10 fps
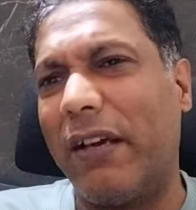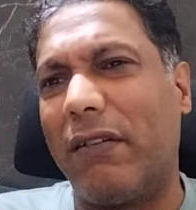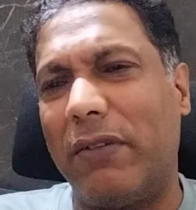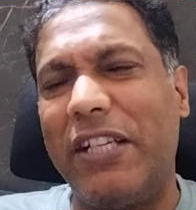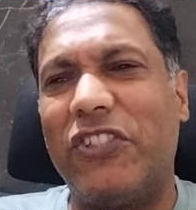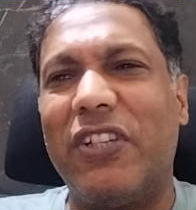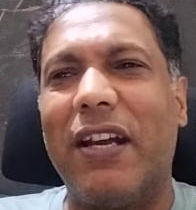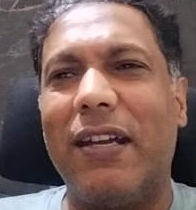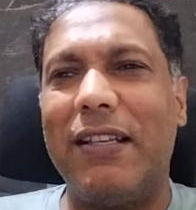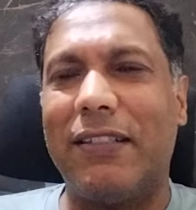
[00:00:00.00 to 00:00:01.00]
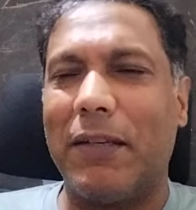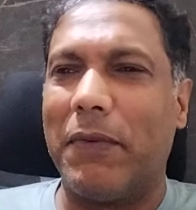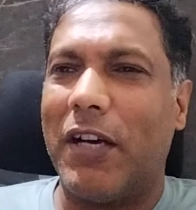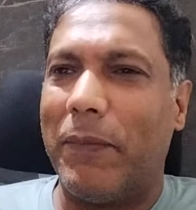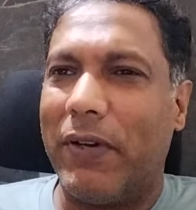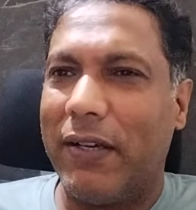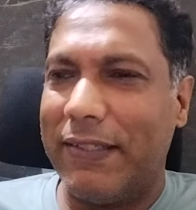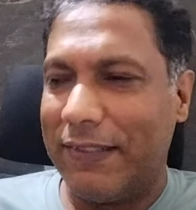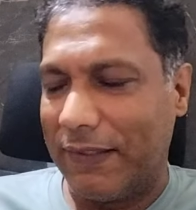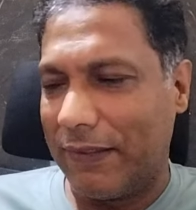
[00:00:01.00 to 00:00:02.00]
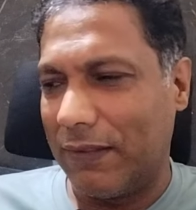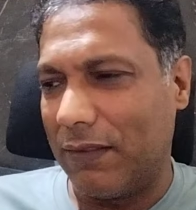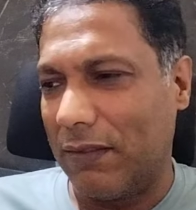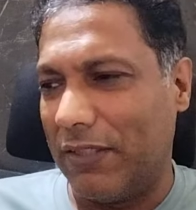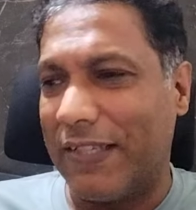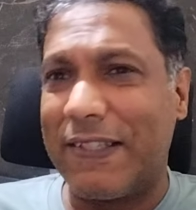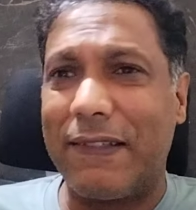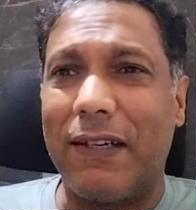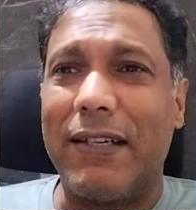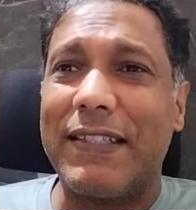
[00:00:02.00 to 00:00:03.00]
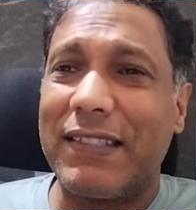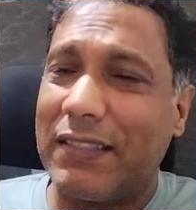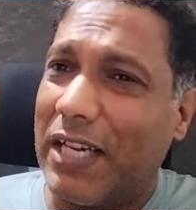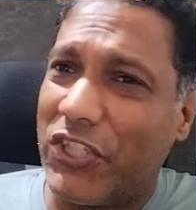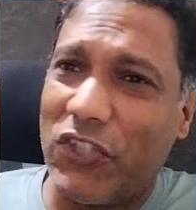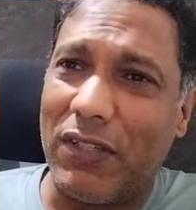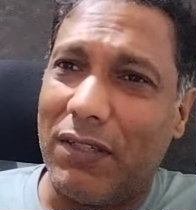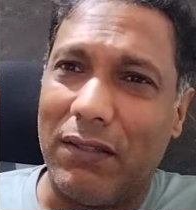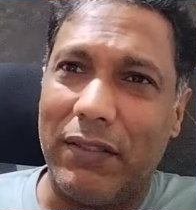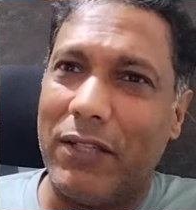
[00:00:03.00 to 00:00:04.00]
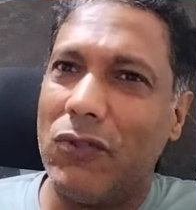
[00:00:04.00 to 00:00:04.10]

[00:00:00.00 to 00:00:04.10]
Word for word: Their reaching Addis Ababa is uh, just a discussion.